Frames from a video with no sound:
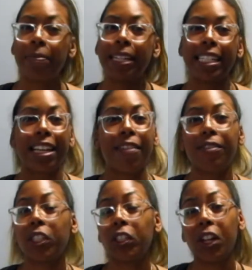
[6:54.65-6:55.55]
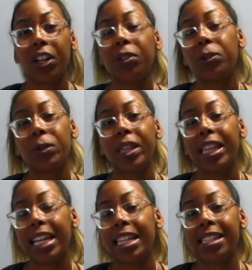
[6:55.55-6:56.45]
because I have a lot of cool
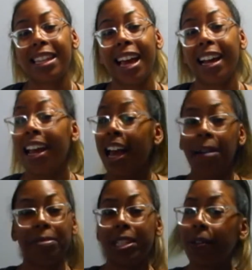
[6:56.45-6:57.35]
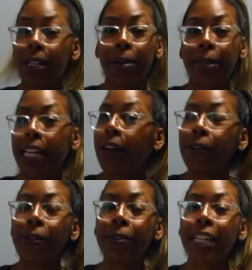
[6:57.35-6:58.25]
things that I'm doing on my own,